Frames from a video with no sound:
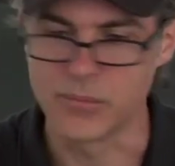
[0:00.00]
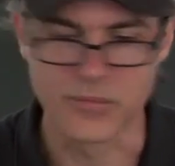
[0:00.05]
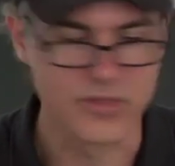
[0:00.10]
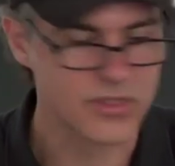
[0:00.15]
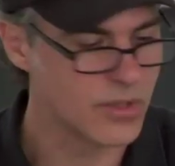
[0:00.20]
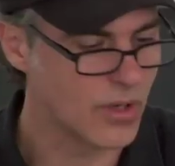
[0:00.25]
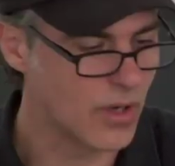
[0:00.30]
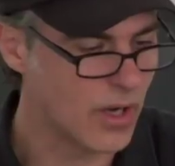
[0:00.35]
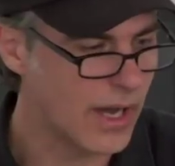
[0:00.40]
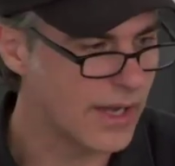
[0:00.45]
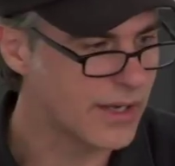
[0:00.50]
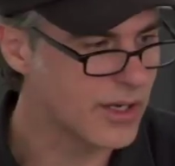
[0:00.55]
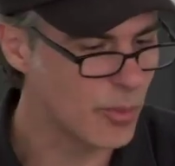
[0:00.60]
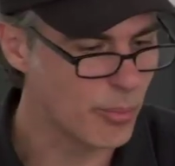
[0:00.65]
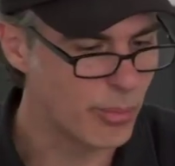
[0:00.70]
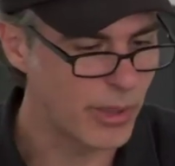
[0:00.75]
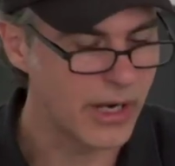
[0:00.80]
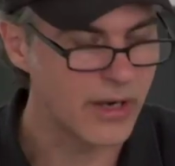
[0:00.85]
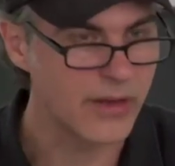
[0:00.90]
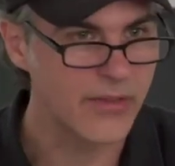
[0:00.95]
So I
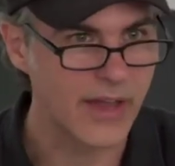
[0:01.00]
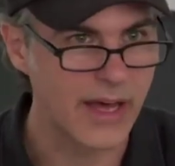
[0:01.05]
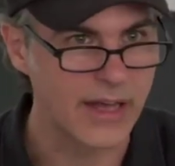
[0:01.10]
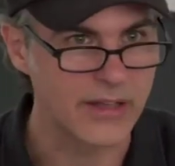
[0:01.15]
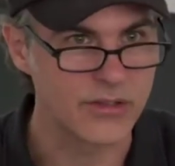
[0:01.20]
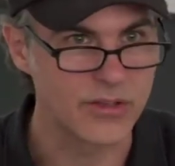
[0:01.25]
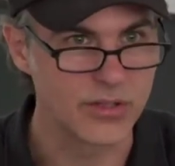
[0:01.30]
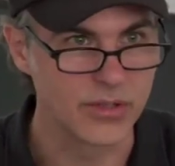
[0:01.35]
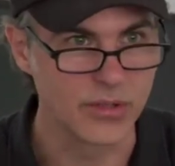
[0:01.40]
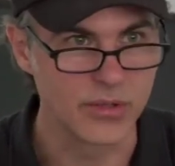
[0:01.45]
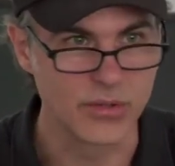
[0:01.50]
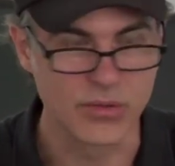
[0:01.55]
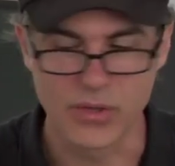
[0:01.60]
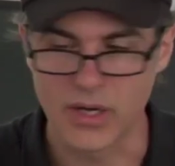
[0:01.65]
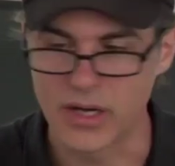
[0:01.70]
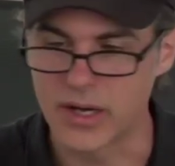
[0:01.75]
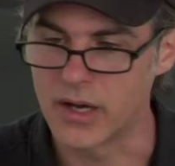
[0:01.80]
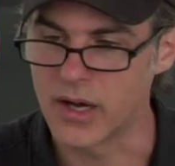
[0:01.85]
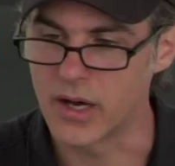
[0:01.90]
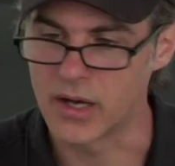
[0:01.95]
compared that
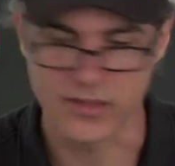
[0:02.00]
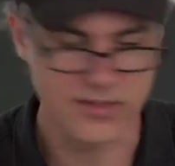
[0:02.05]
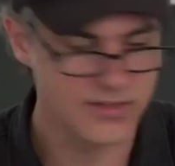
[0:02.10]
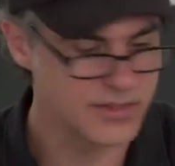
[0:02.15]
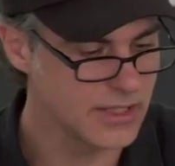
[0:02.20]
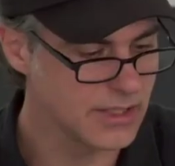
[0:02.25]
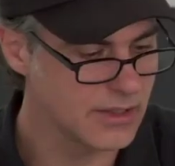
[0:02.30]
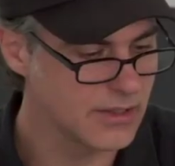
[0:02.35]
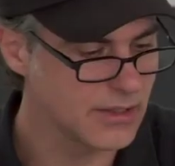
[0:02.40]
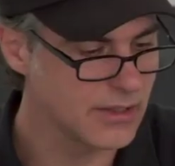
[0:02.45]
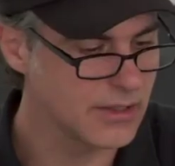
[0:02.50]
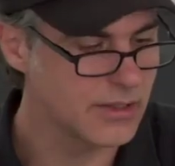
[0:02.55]
to a scene